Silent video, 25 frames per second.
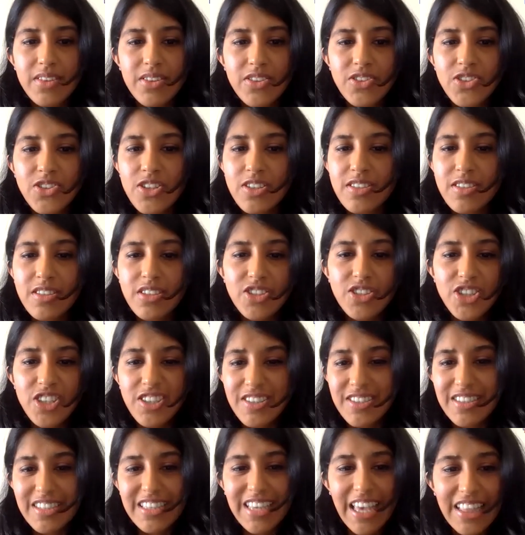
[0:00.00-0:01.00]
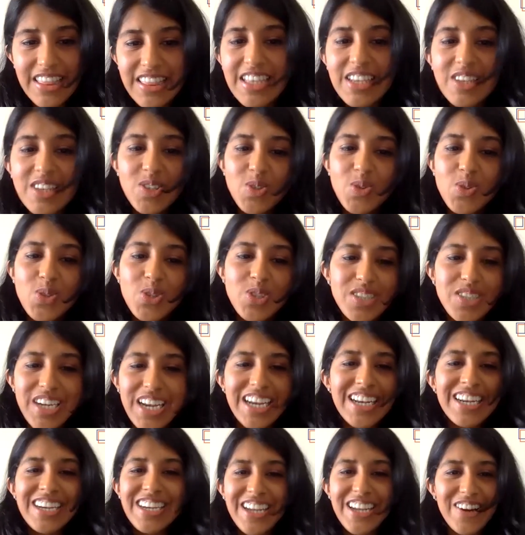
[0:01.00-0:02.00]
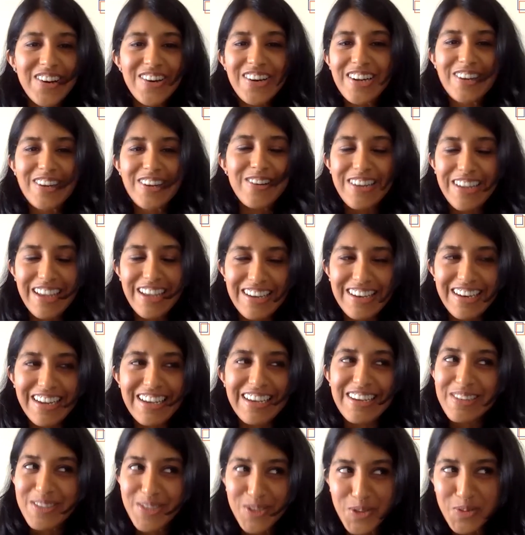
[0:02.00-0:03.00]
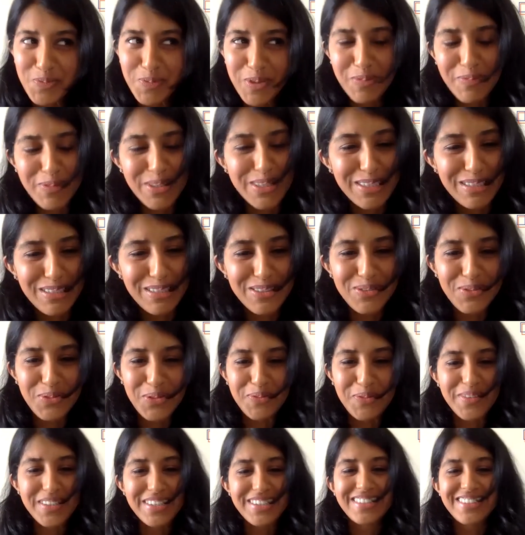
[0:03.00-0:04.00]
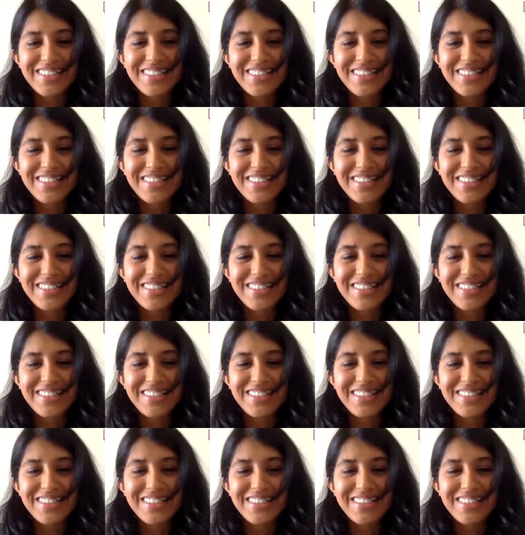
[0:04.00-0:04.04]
just get these two straightened out and you'll get like a super businesswoman.